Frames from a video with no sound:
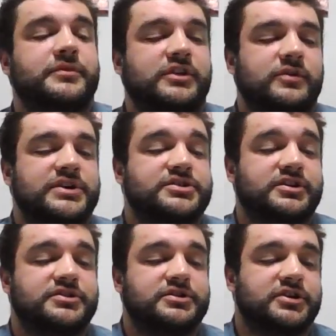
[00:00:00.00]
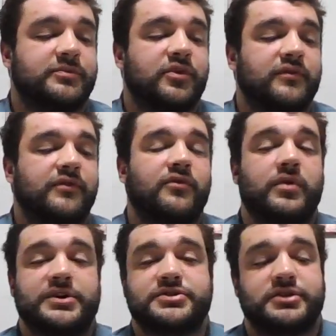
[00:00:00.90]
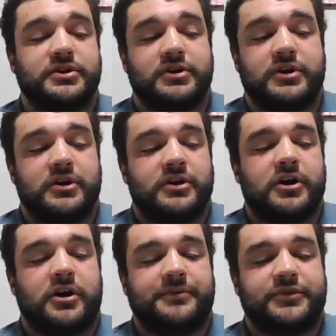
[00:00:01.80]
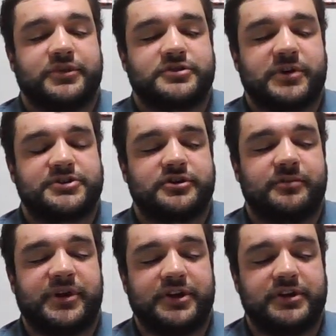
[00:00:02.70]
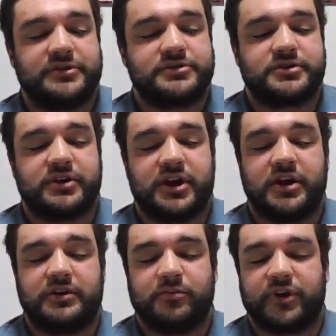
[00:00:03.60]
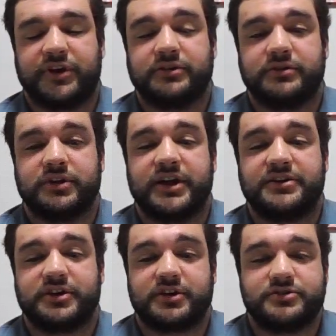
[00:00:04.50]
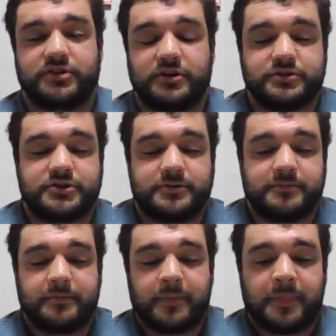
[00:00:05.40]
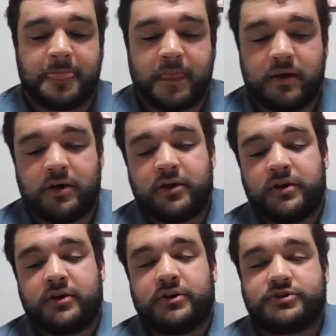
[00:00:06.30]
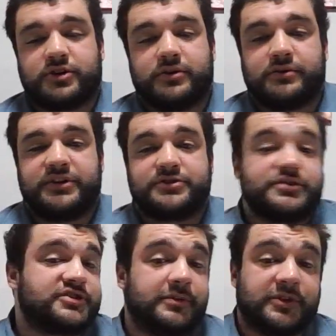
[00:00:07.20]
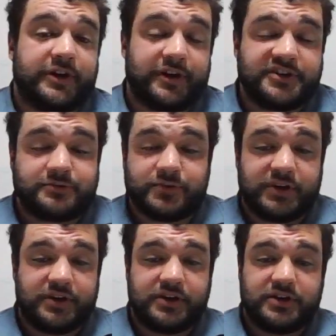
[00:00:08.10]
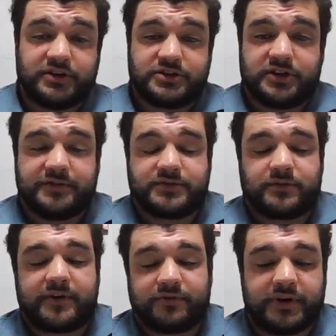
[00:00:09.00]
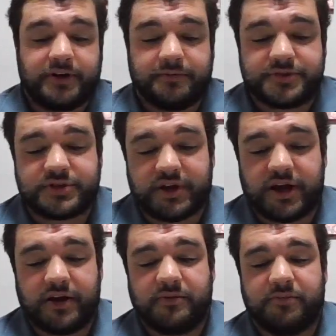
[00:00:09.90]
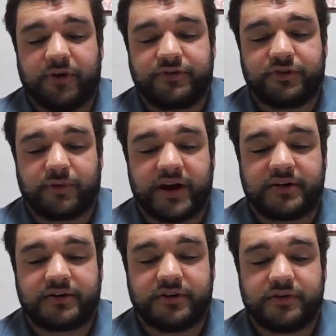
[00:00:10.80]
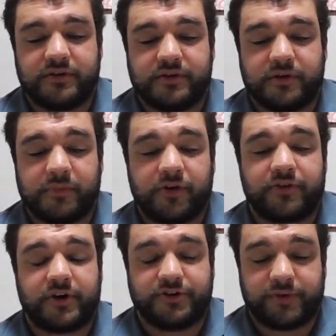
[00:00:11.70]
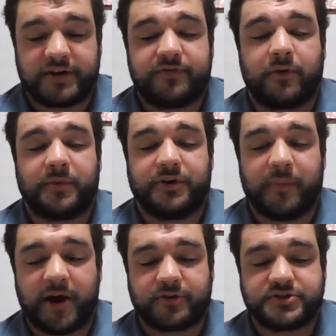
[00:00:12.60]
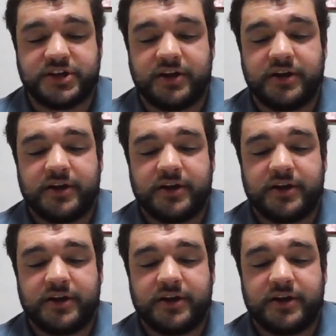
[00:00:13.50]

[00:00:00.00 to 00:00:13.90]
the U.S. citizens get more of a voice to express their opinions and bring light to concerns. So these are the similarities between initiatives and referendums, and both are a direct form of democracy